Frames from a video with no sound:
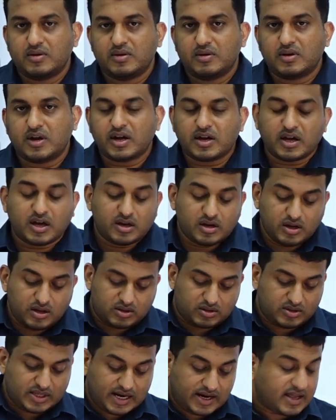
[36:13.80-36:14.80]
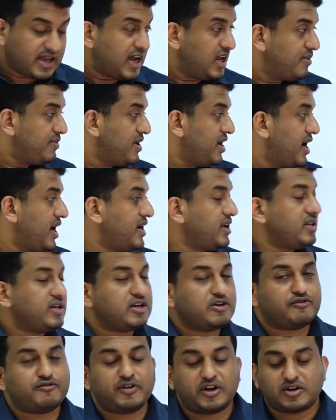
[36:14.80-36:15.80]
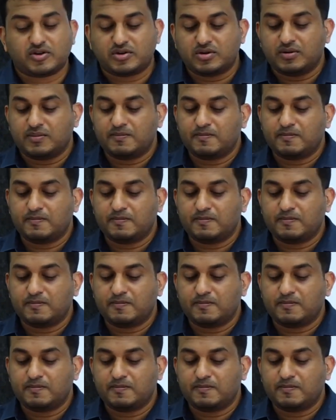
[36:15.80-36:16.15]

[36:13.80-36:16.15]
Getting it? So that can be another effect.